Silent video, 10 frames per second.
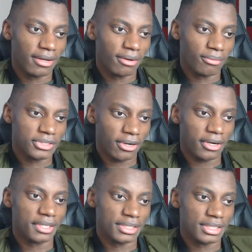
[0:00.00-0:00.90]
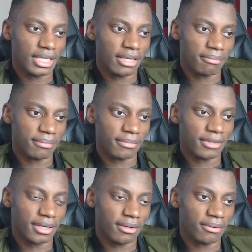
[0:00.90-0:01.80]
We're starting to see him
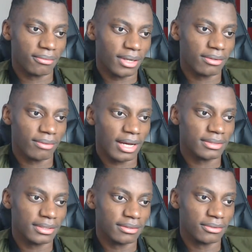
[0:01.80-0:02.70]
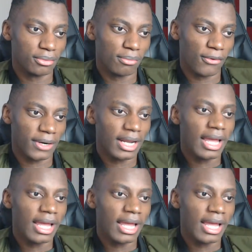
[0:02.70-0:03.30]
run around and do more.